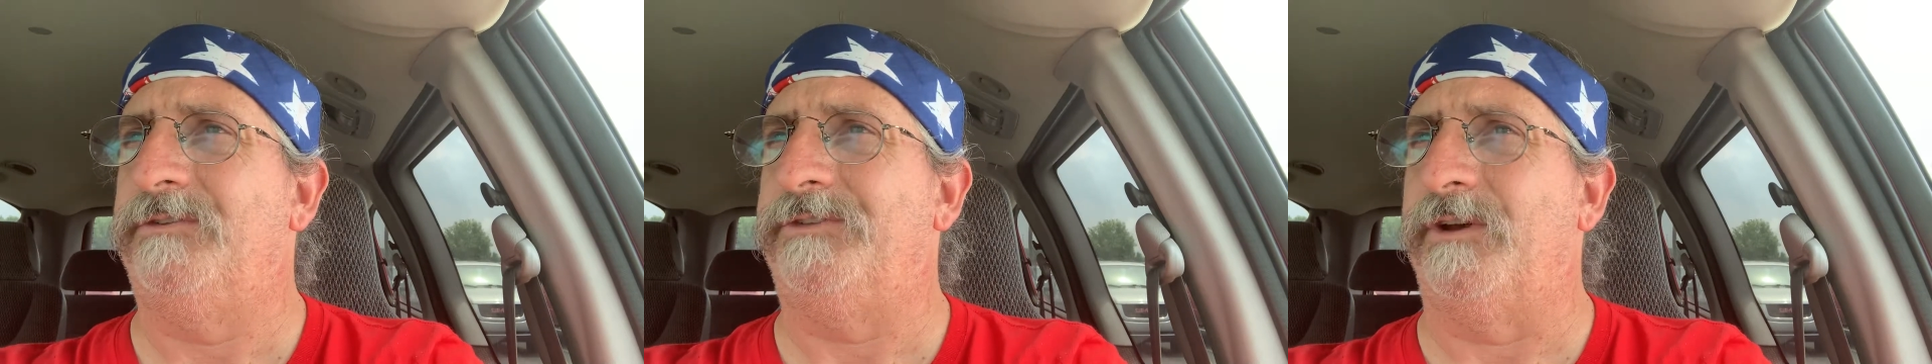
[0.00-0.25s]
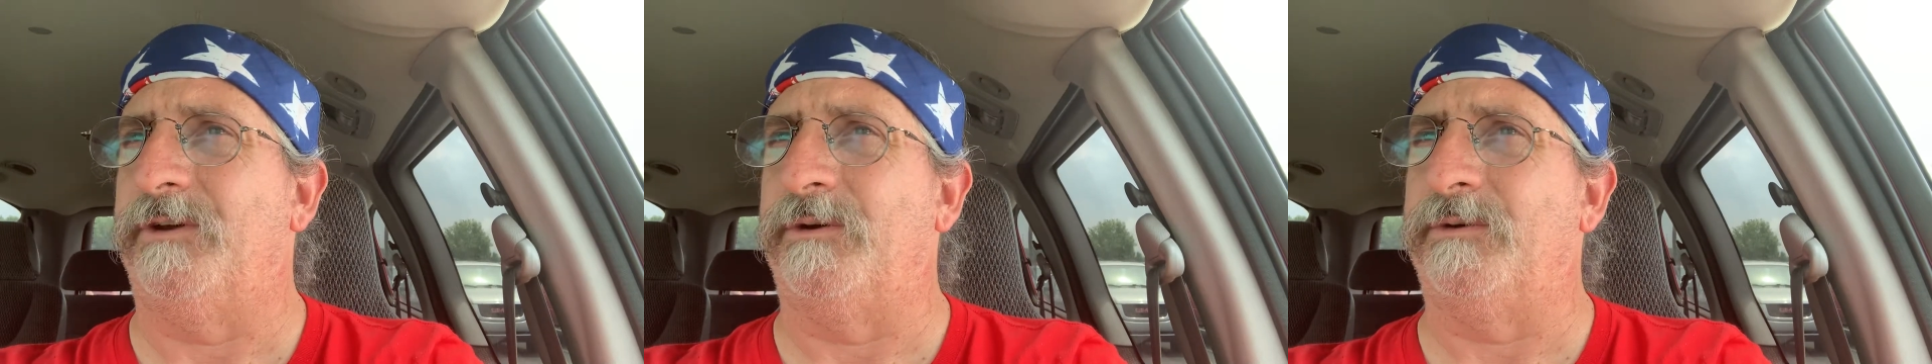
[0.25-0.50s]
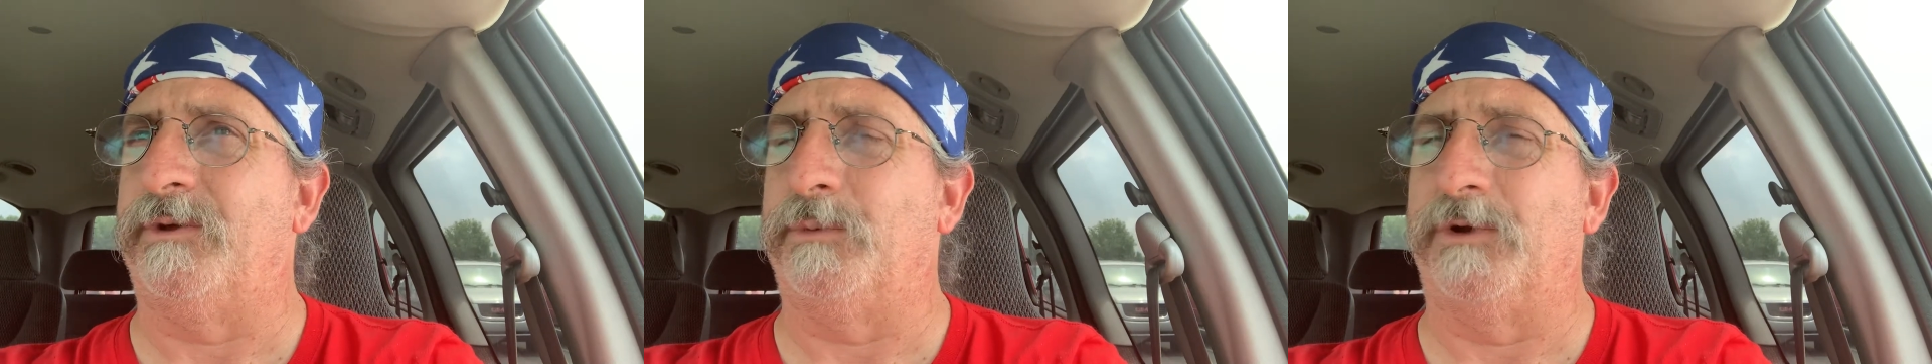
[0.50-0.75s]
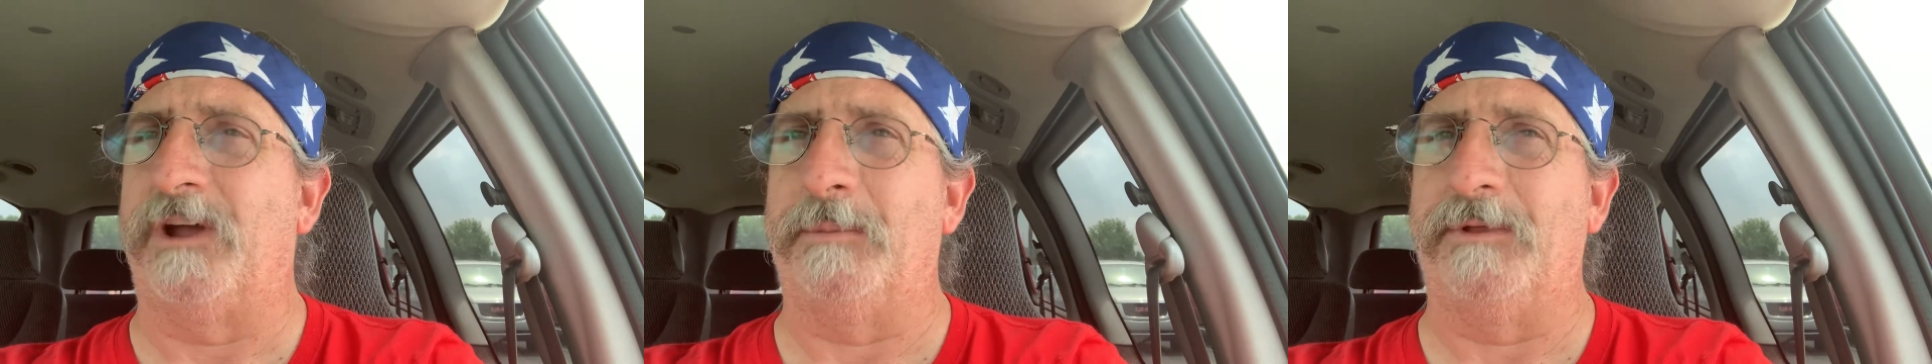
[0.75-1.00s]
so there
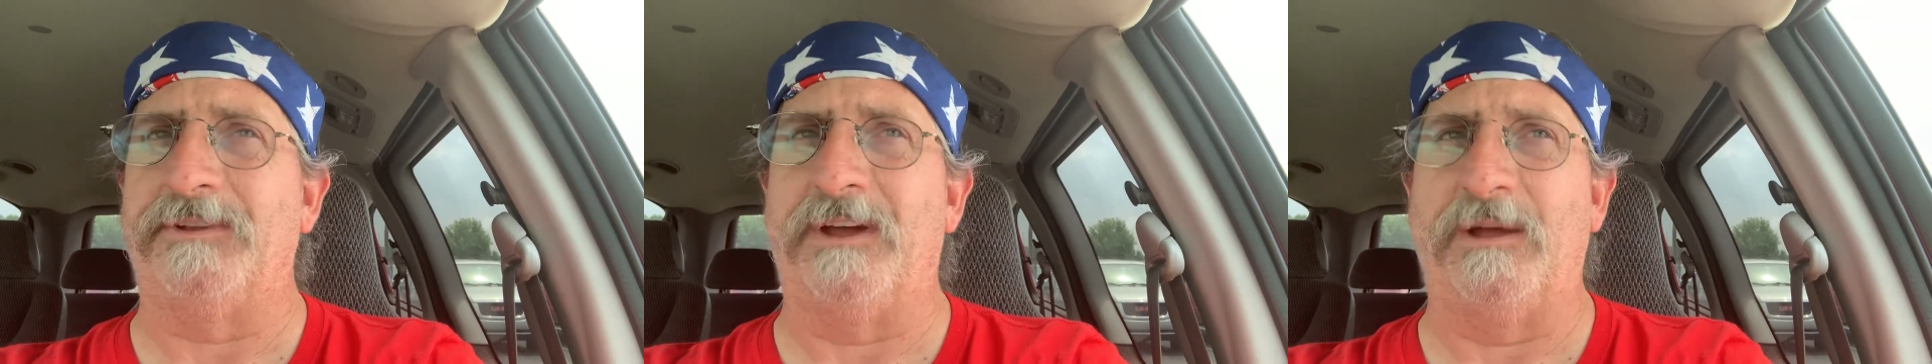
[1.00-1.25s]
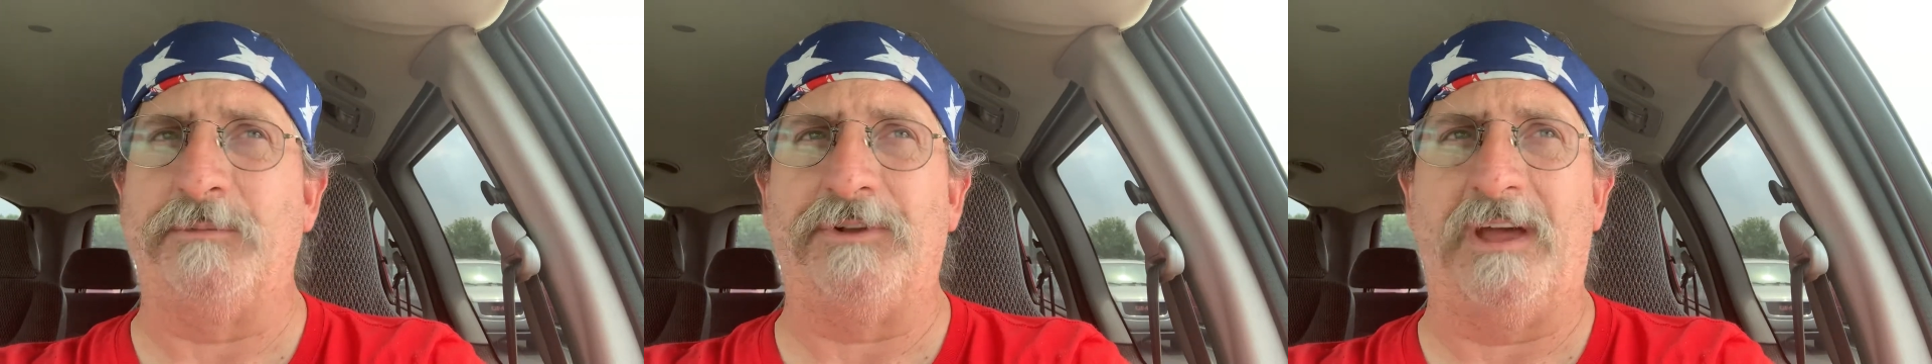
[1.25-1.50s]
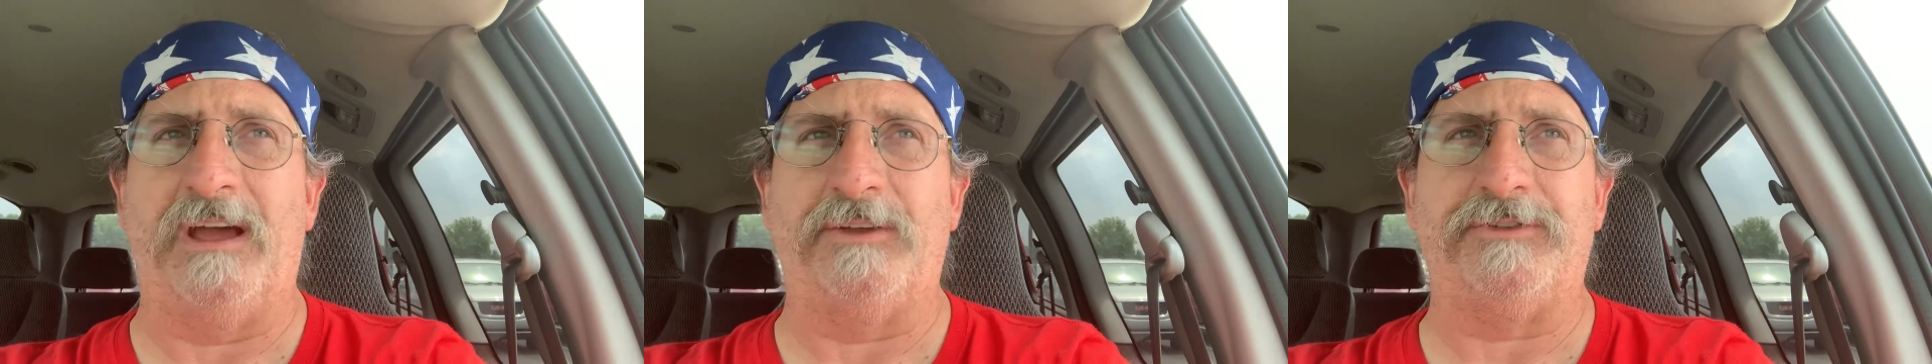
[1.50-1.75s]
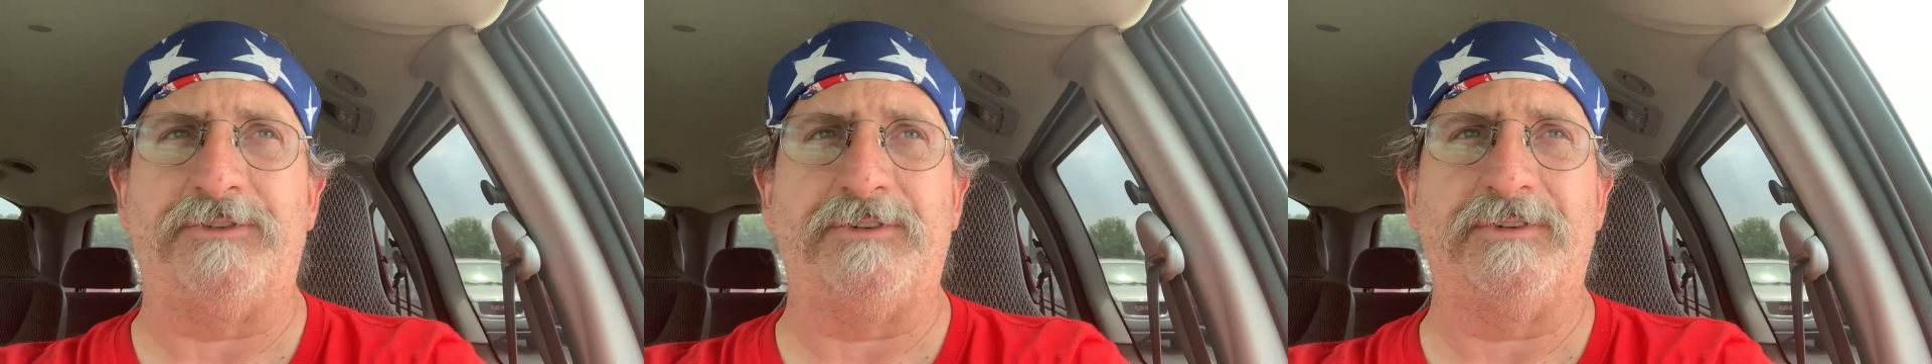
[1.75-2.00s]
were a couple of times
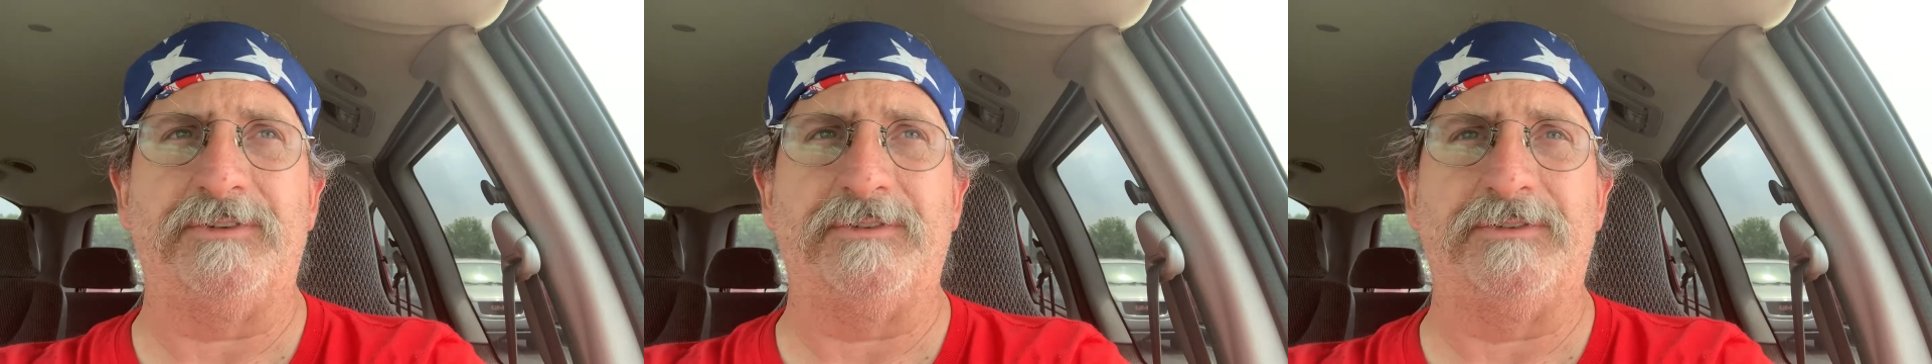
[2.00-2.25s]
last